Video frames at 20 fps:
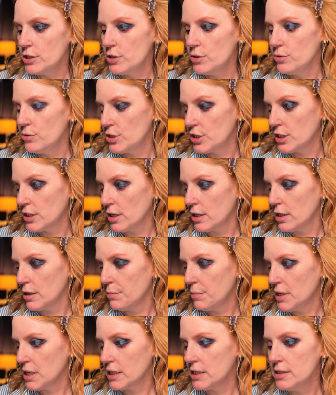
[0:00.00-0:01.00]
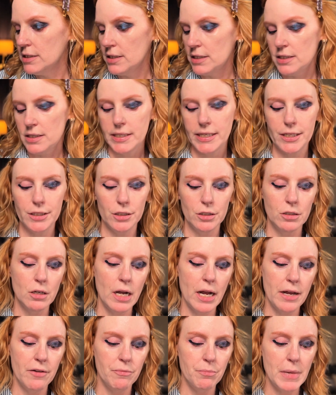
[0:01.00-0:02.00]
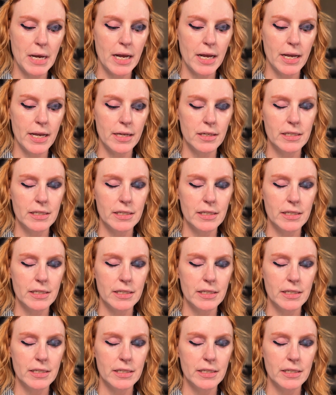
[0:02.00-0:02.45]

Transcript: do some concealer. I have my